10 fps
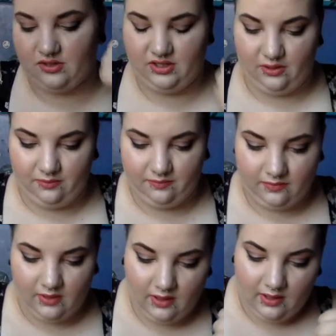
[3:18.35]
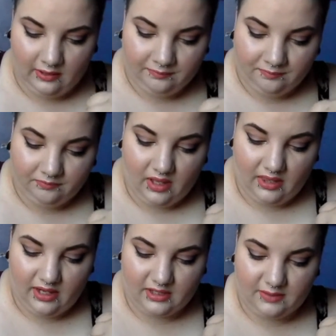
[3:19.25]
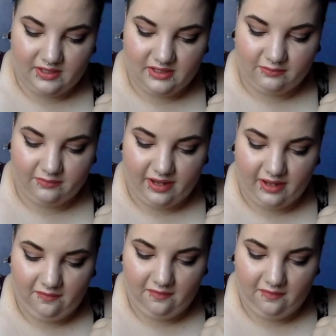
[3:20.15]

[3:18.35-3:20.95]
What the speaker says: too. And the next one is Riff.